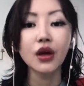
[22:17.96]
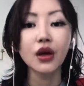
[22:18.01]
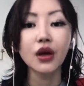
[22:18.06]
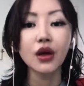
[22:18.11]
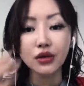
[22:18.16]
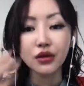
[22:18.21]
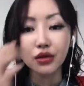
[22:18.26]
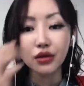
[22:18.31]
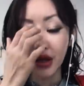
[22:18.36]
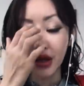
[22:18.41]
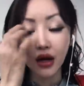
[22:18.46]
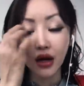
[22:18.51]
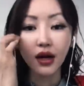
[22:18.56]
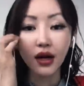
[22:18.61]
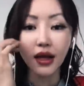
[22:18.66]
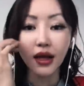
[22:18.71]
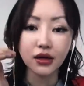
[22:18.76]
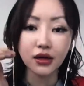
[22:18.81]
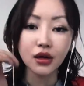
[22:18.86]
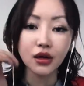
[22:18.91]
so there are
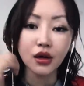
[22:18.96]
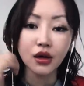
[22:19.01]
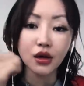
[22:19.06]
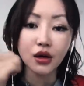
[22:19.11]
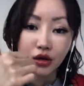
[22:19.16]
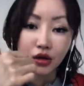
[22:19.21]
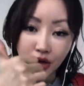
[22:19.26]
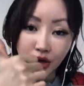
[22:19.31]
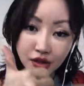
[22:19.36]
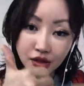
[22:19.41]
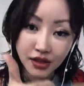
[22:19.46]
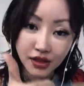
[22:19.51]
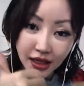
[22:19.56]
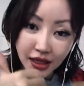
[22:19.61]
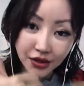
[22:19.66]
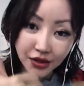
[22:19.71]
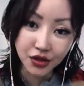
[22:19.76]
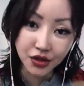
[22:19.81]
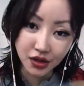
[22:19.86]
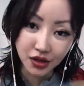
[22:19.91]
like
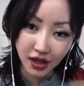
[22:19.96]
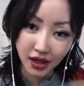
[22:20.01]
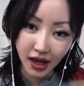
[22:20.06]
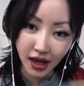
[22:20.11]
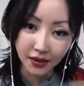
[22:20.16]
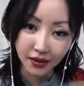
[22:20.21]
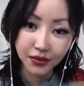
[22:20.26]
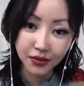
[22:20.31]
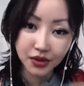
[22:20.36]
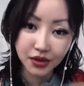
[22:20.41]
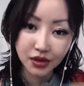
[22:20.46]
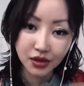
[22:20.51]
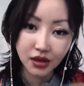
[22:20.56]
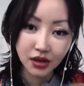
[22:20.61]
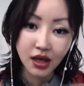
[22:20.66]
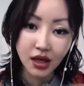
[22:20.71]
concentration camps